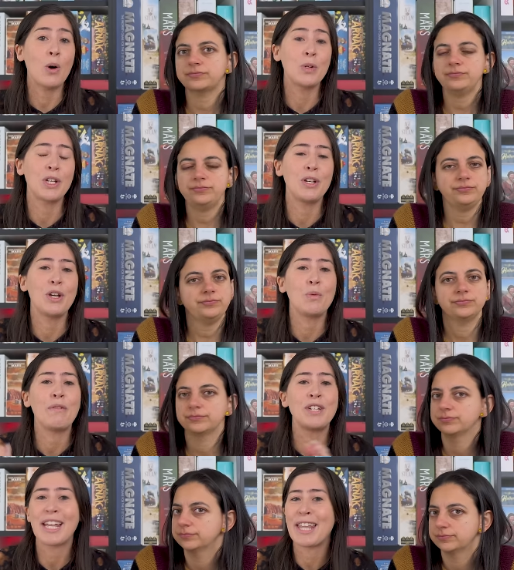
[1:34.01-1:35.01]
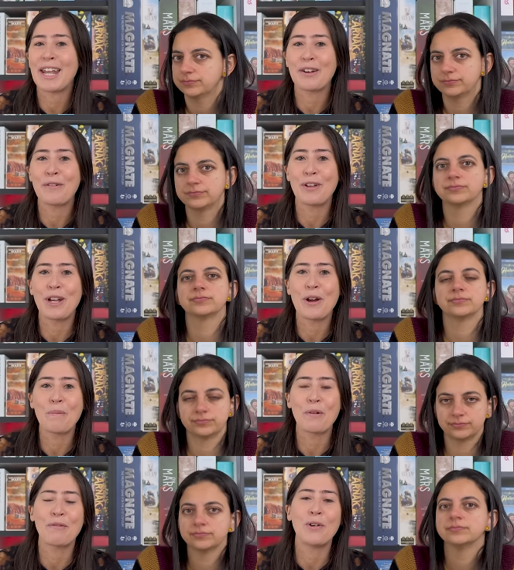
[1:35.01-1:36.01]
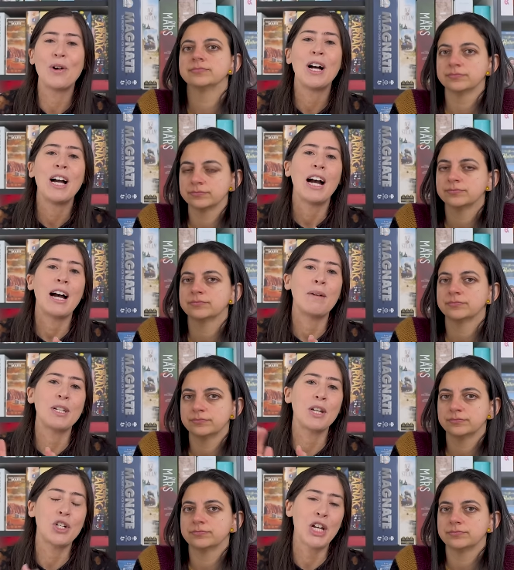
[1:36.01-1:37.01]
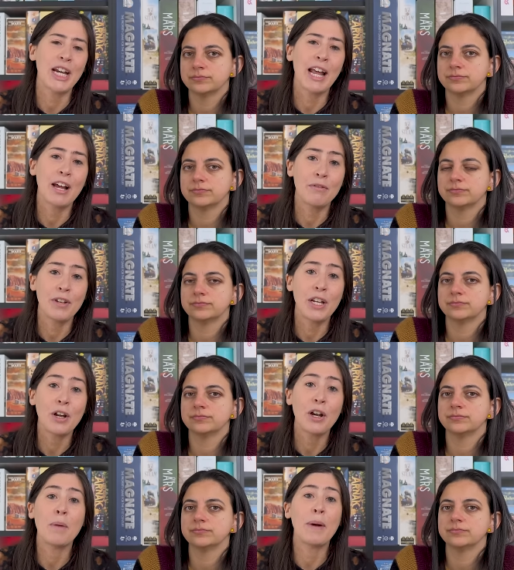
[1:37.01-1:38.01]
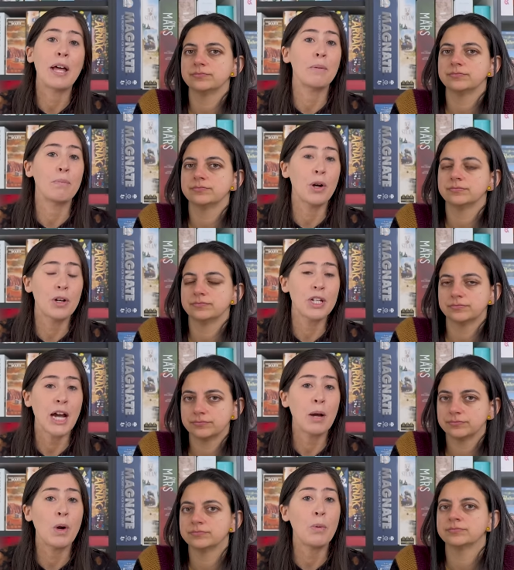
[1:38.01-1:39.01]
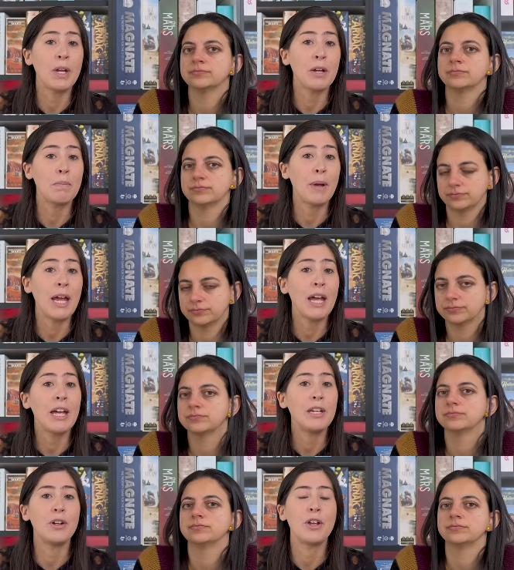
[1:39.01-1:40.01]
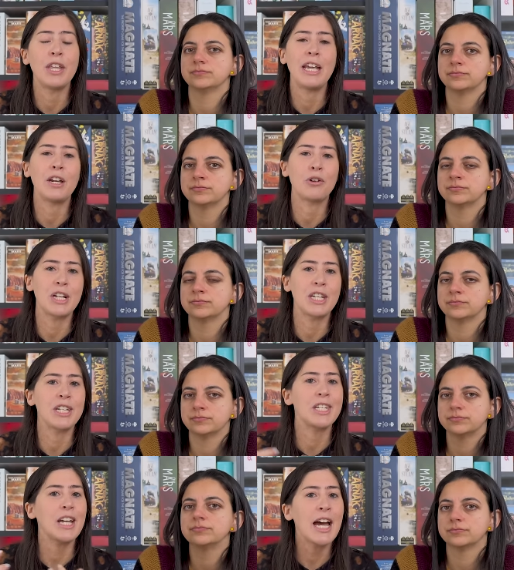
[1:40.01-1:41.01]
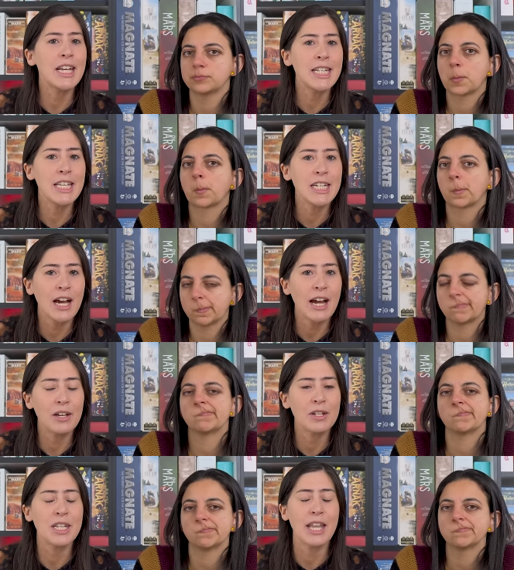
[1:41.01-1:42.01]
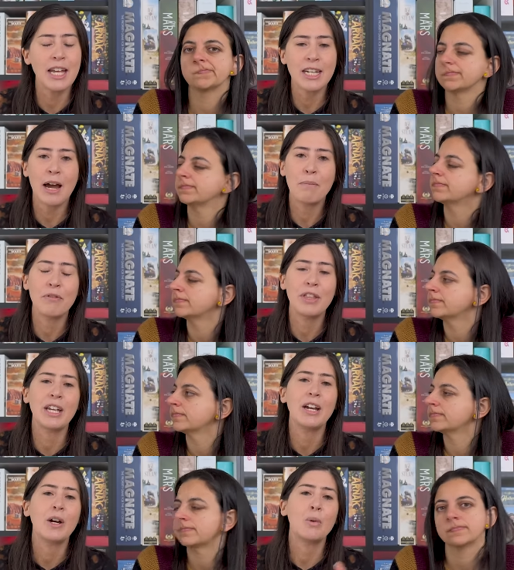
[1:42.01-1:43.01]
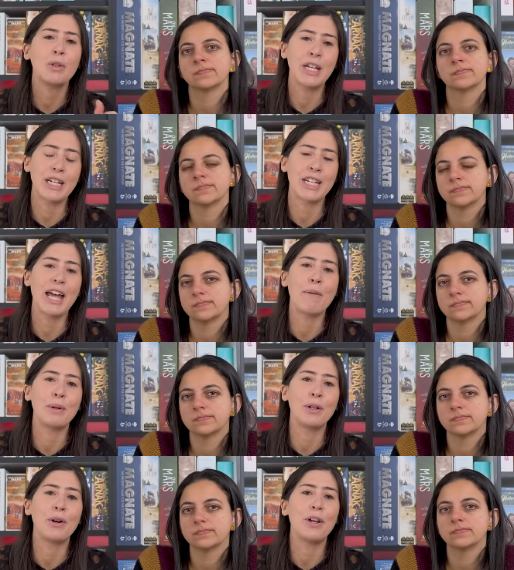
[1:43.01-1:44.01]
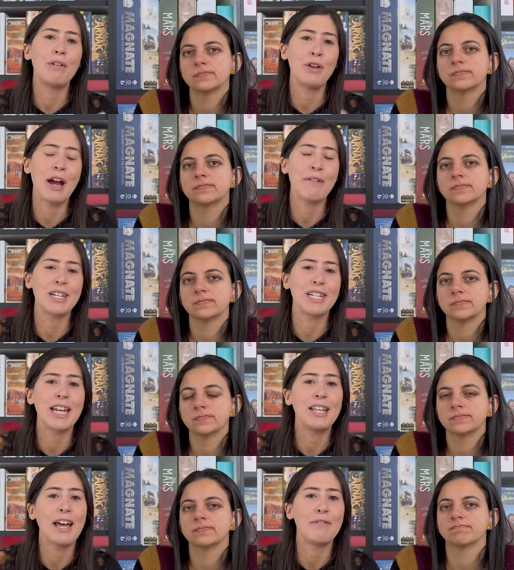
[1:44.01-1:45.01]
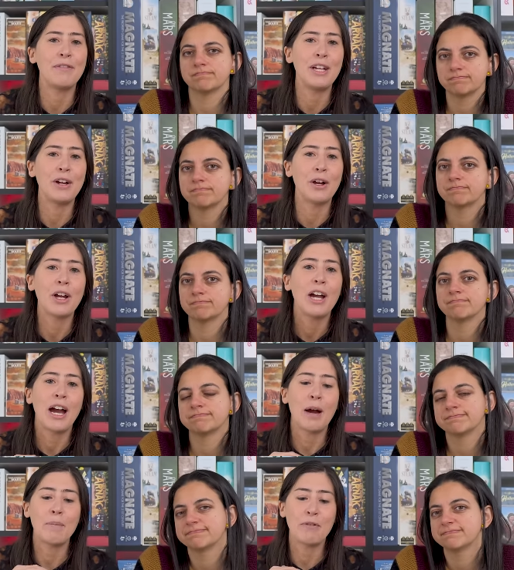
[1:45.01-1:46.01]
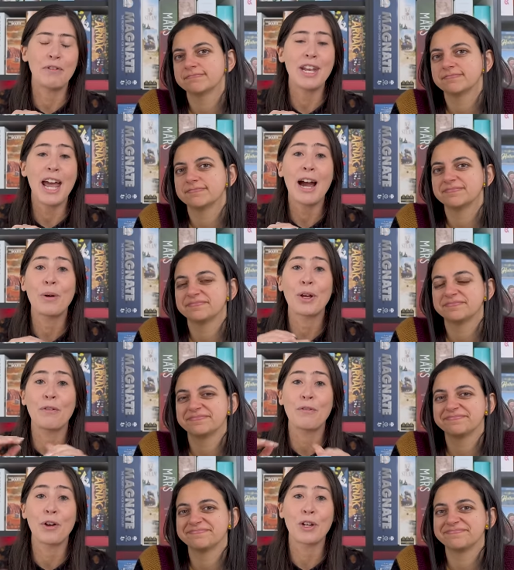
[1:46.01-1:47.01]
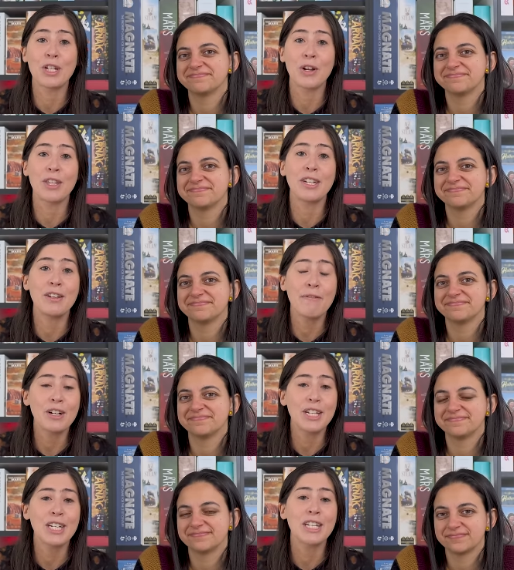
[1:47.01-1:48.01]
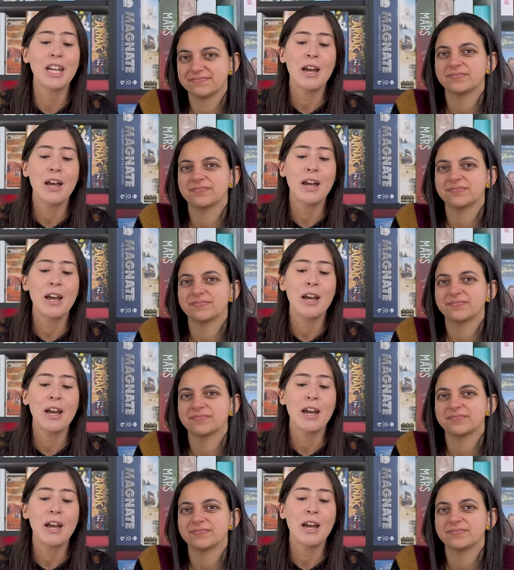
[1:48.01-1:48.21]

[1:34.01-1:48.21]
Speaker 1: old to new. We've done that in a video before. Um, so check out our video about the prototype where we compare, you know, the increase in size of the mm-hmm. tiles and that type of thing. We'll link to that below if you haven't seen that video. Um, but for now, we're going to focus on the differences